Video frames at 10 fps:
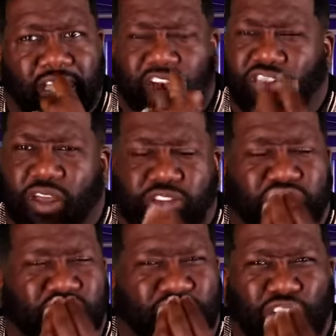Every,
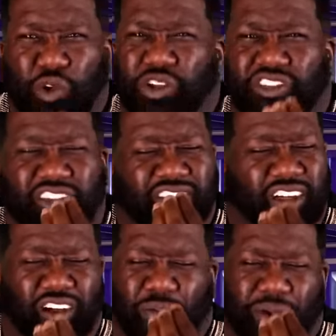just the food is just,
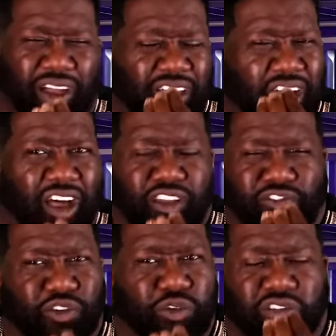oh my God,
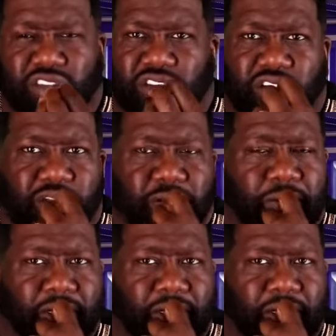the food is good.